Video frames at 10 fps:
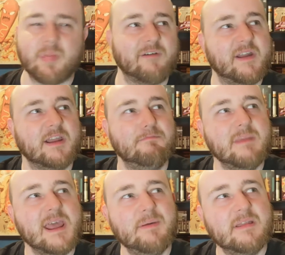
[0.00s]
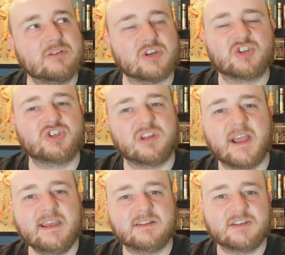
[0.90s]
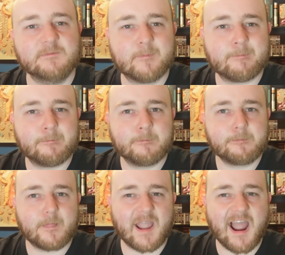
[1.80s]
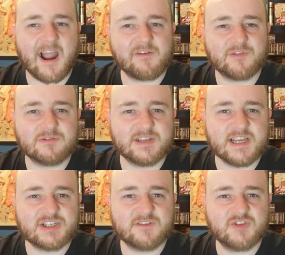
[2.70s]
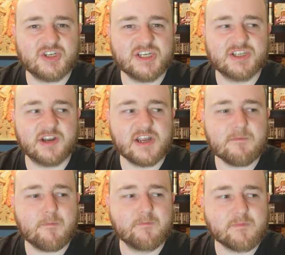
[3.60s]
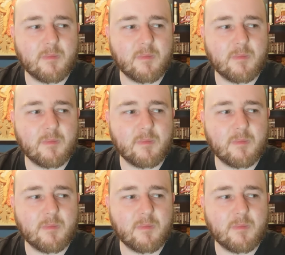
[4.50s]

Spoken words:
I think maybe there's a slight aftertaste of cheese and onion,